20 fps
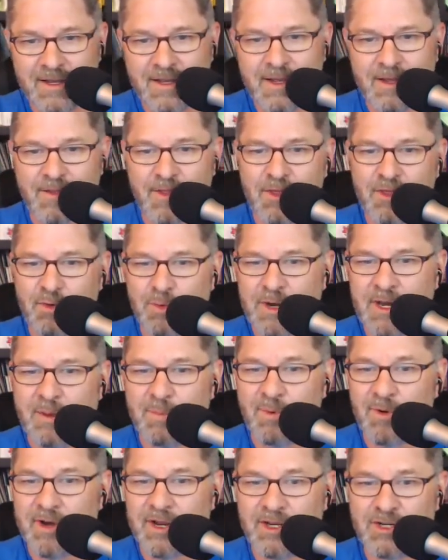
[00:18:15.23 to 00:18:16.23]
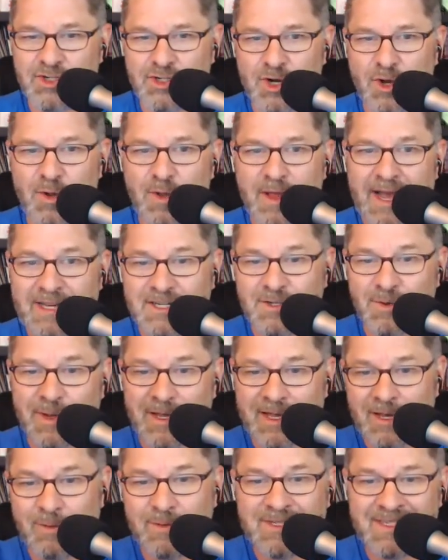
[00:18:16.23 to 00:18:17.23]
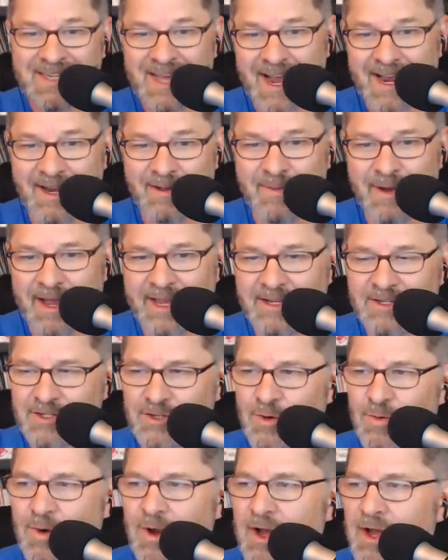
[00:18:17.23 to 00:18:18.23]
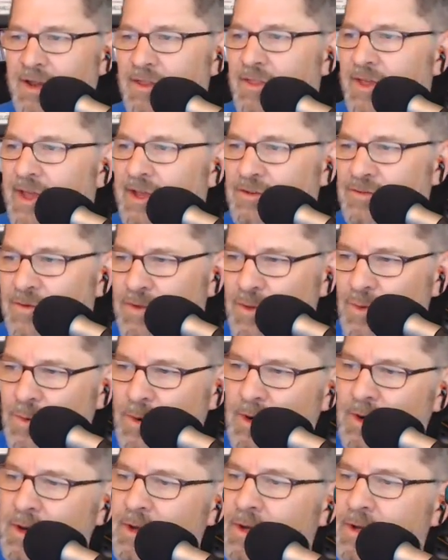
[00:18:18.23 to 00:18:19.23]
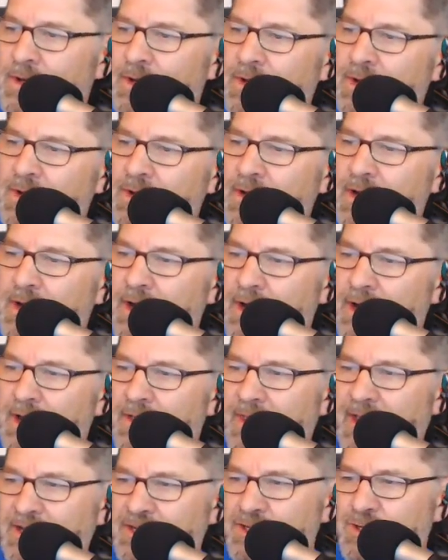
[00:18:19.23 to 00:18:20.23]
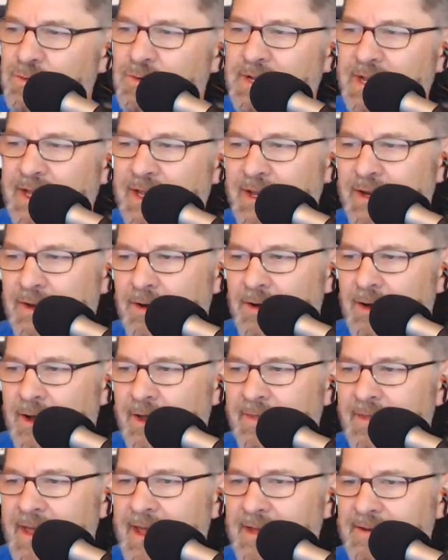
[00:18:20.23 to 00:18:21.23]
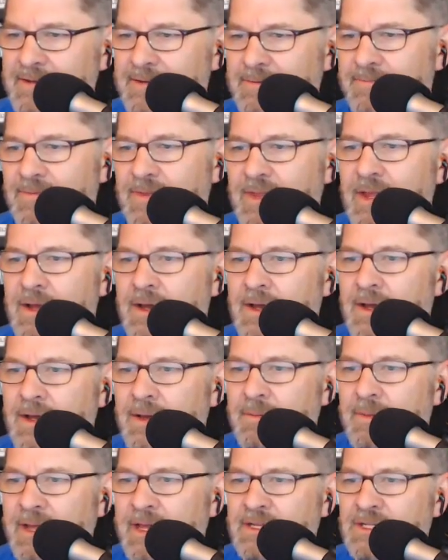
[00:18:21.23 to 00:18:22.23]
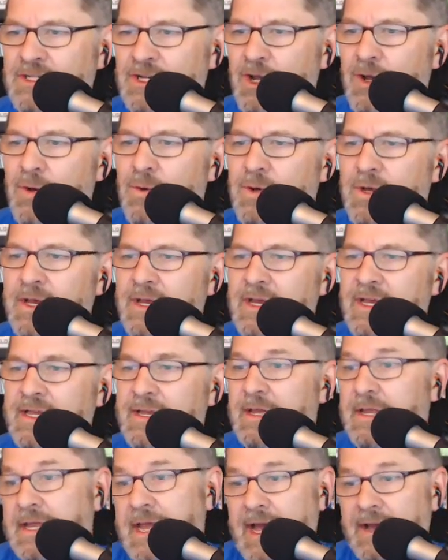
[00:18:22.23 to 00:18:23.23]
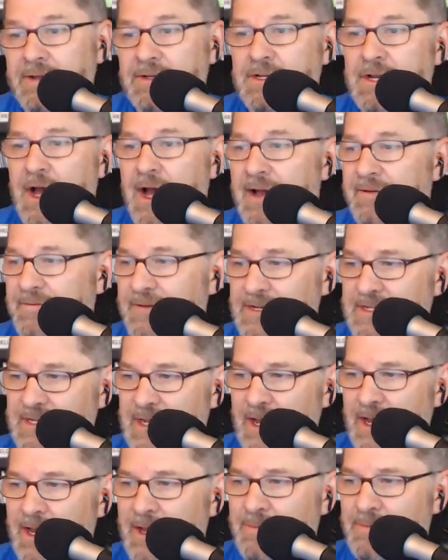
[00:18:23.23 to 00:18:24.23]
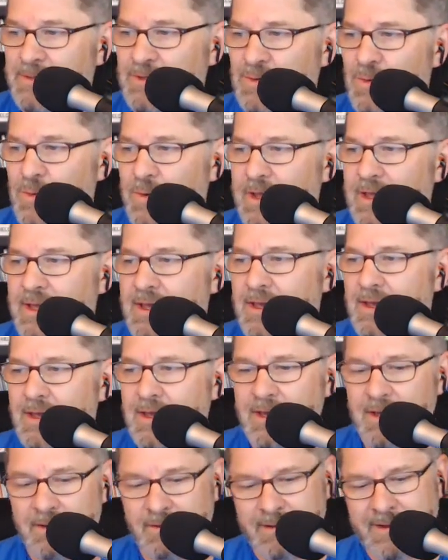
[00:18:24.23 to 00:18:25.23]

the 3D printing show last week. It was dynamite. So Ron, thanks for the work that you did on that. And so, yeah, oftentimes we